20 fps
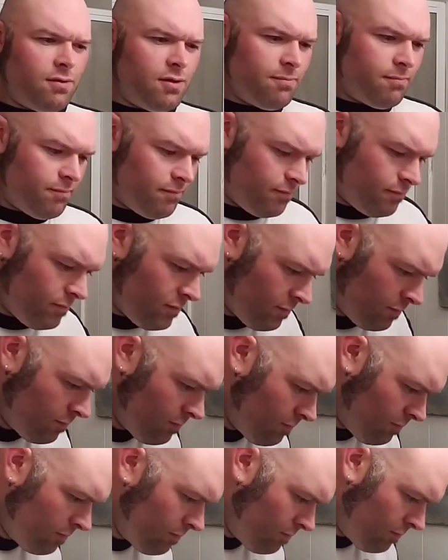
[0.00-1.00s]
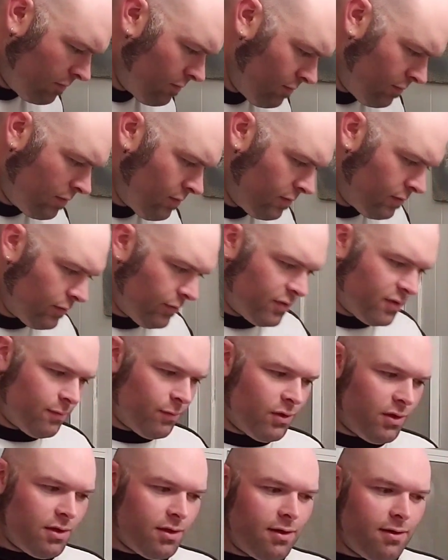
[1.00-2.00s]
Yep. Use
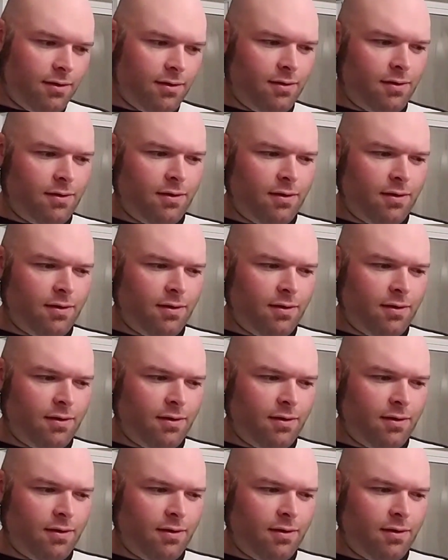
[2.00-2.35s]
some water.